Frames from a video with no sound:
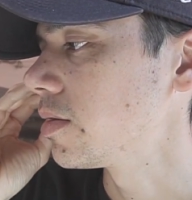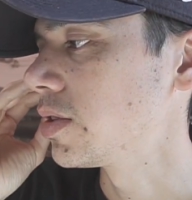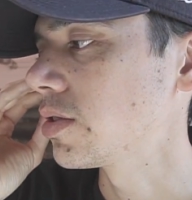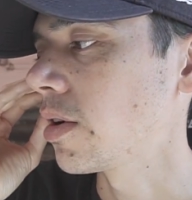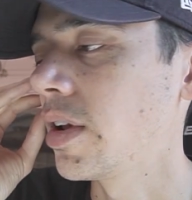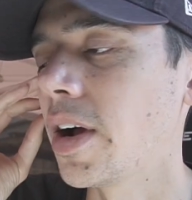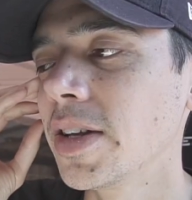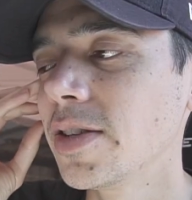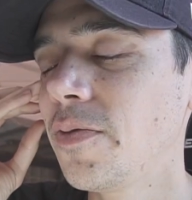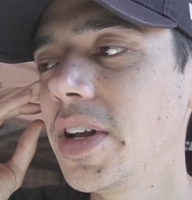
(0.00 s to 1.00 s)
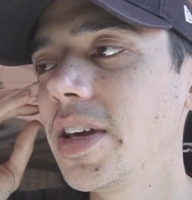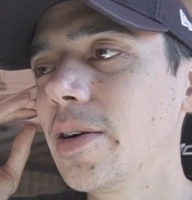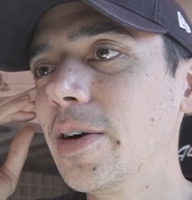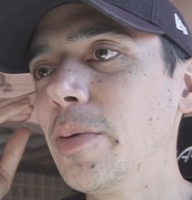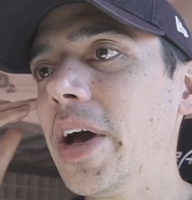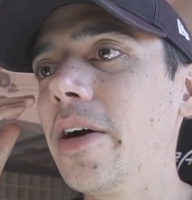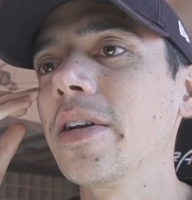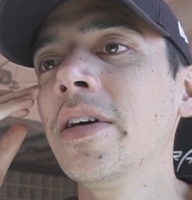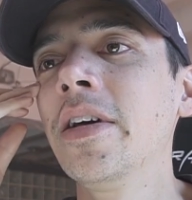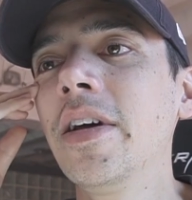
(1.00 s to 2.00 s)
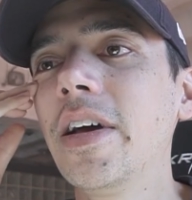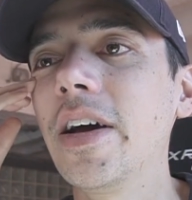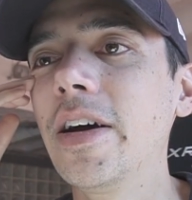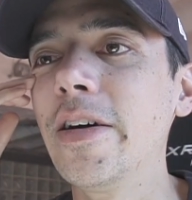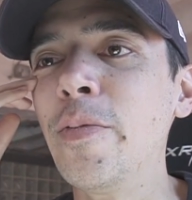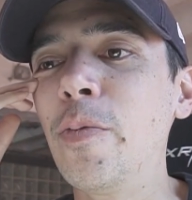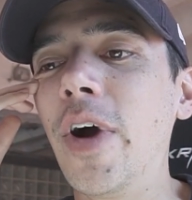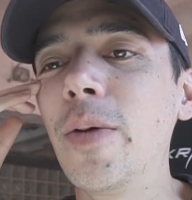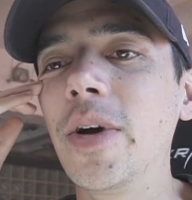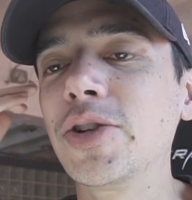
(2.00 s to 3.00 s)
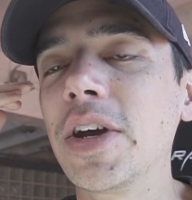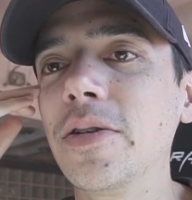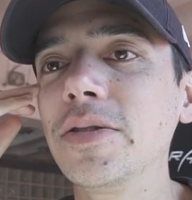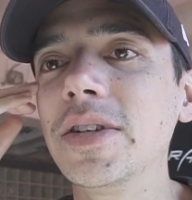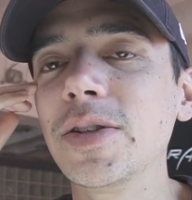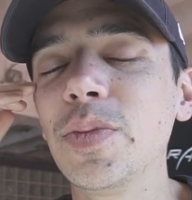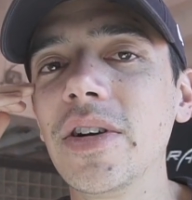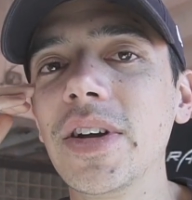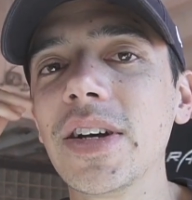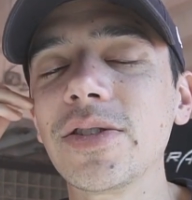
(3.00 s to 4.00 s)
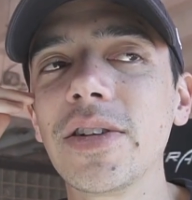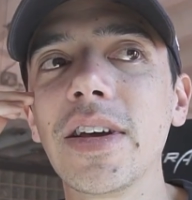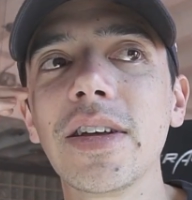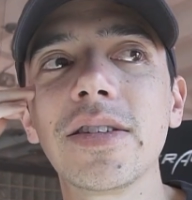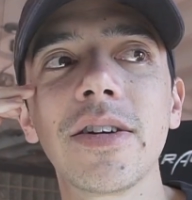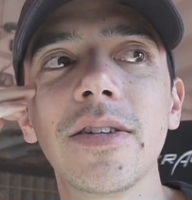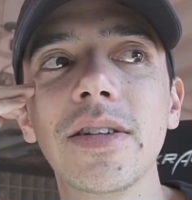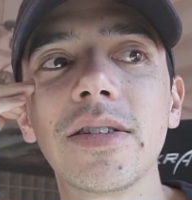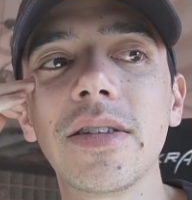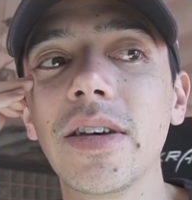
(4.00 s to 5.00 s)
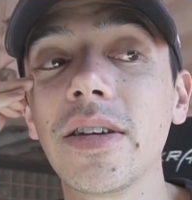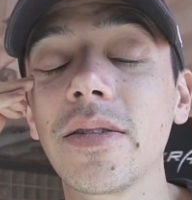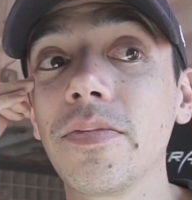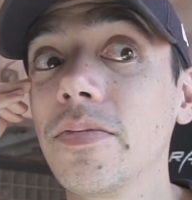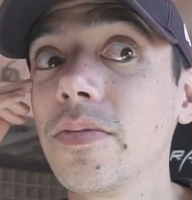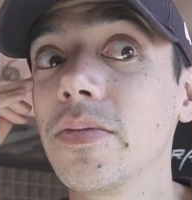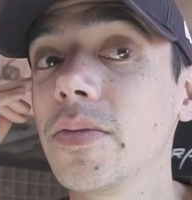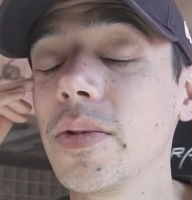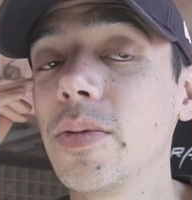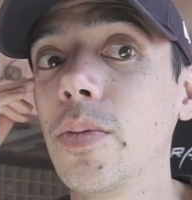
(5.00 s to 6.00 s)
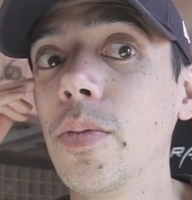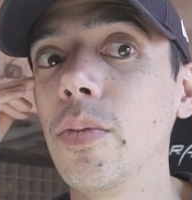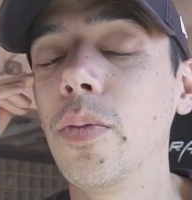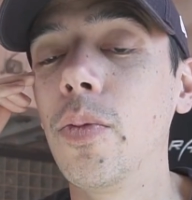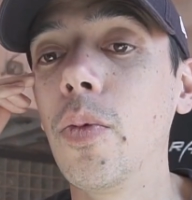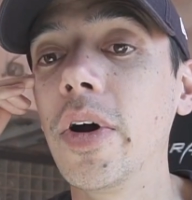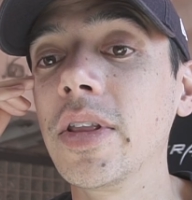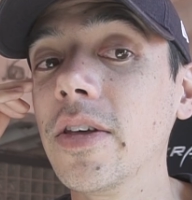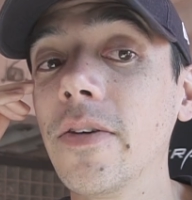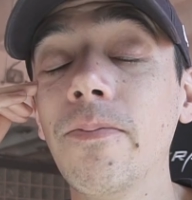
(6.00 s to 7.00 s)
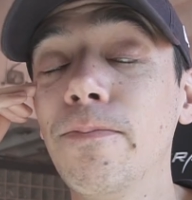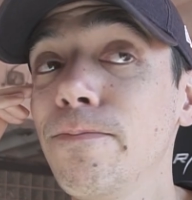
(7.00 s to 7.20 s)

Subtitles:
This started out as a video about why my channel disappeared yesterday and turned into, like, what the...